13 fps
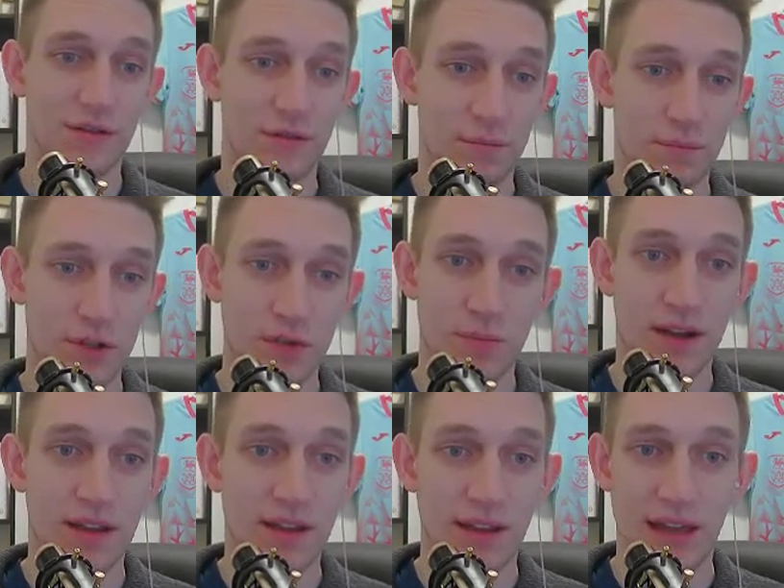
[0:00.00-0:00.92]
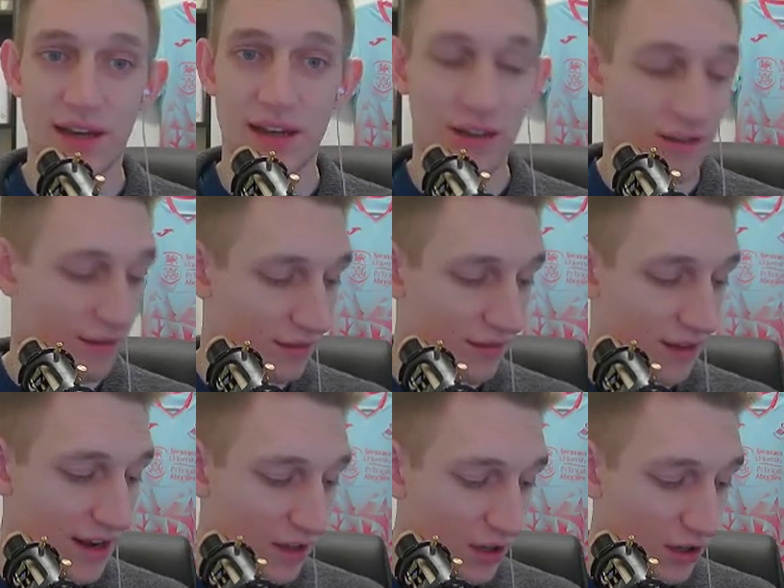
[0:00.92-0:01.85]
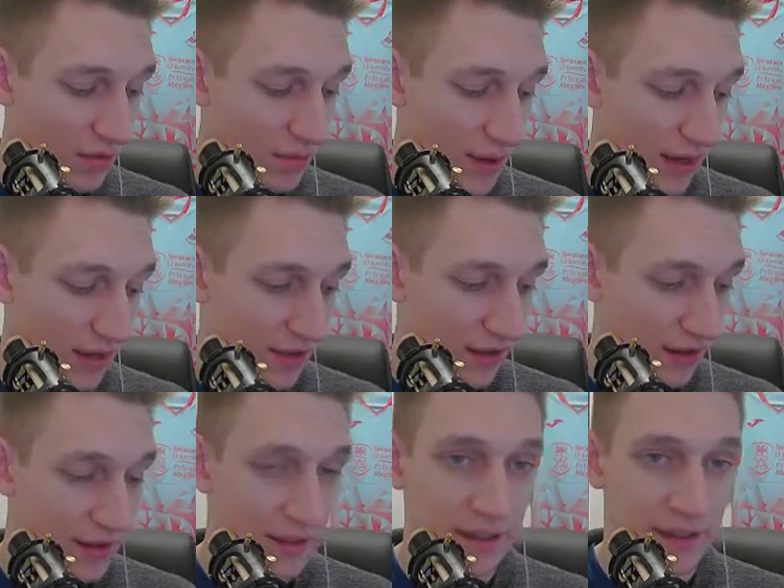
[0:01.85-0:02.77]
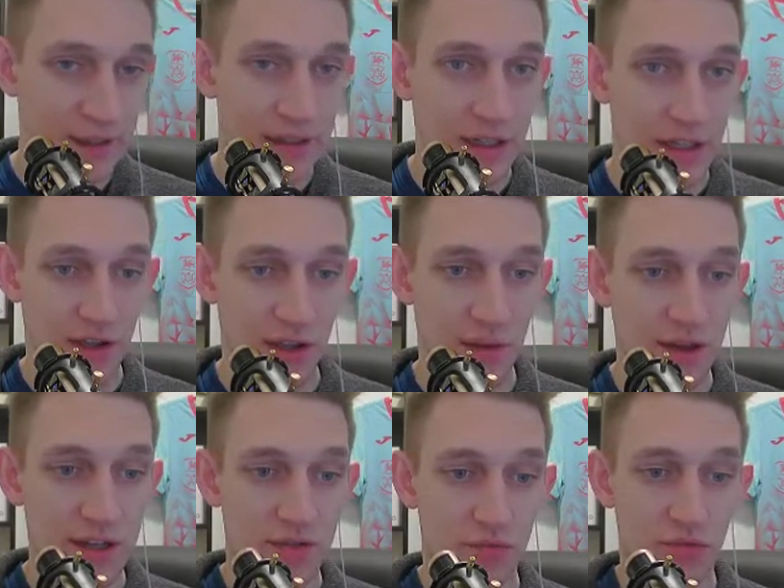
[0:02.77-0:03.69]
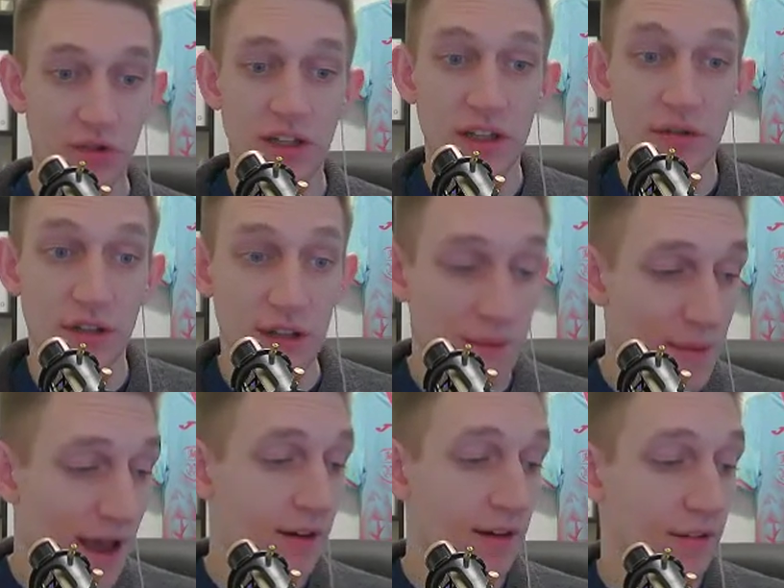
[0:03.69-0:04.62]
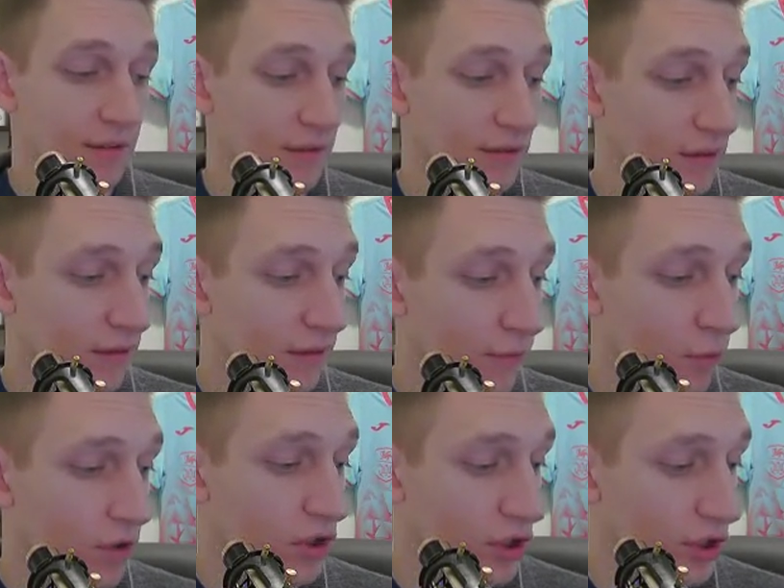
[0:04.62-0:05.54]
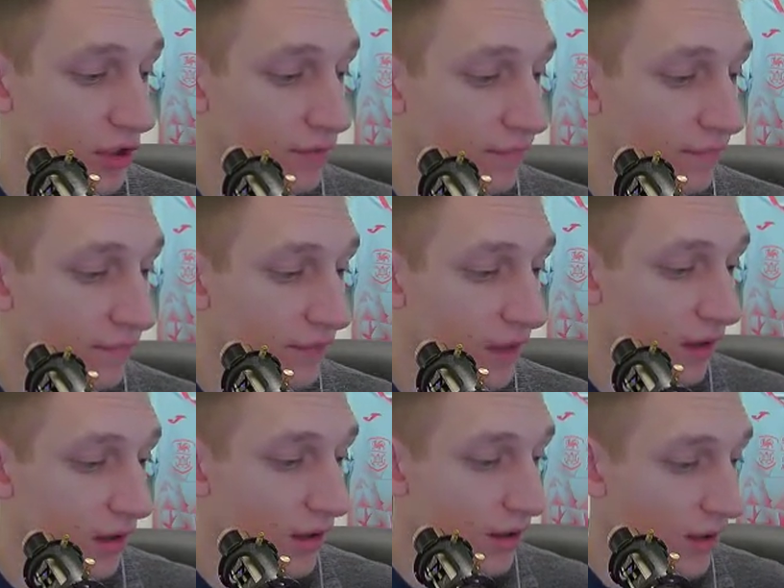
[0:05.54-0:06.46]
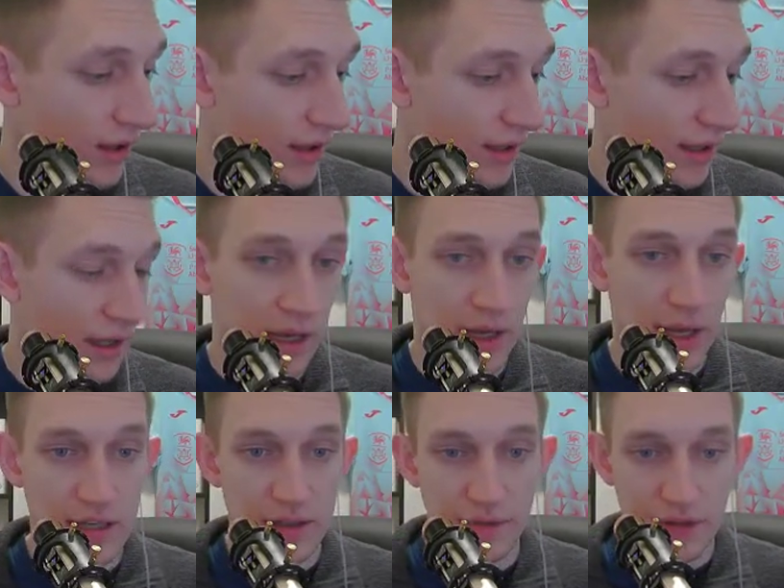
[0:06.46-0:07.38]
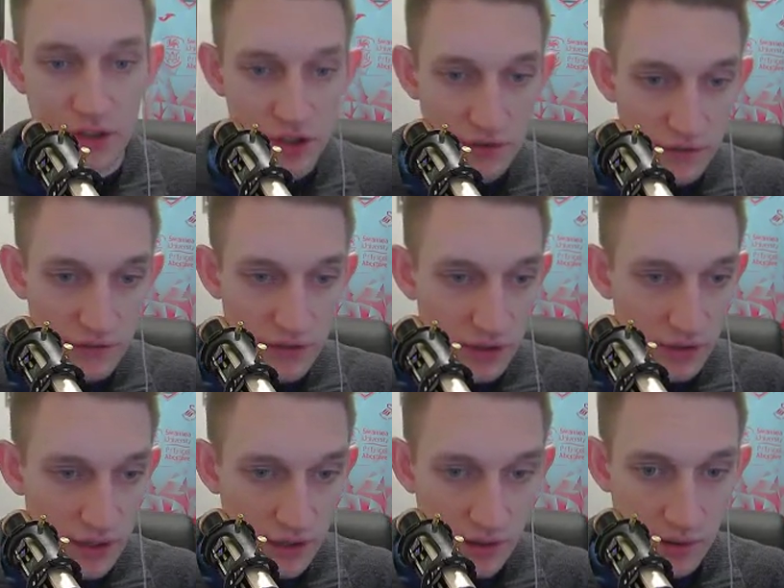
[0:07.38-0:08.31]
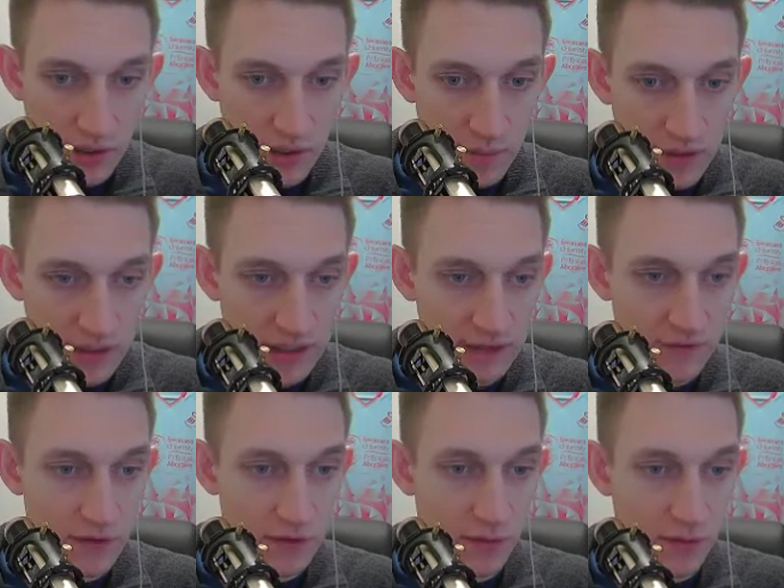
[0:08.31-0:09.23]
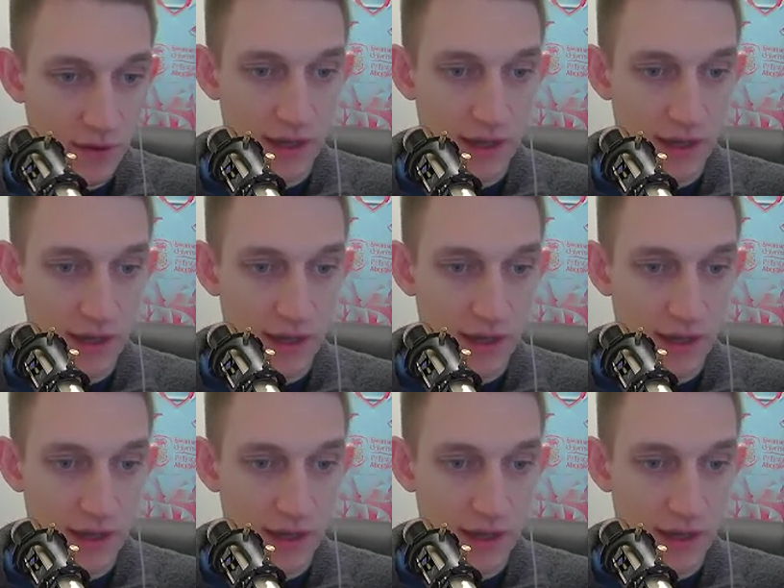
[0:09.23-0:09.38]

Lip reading: just by getting a good pick there. So I think picks really, really matter for sure. And to finish off the video here, I'm going to give you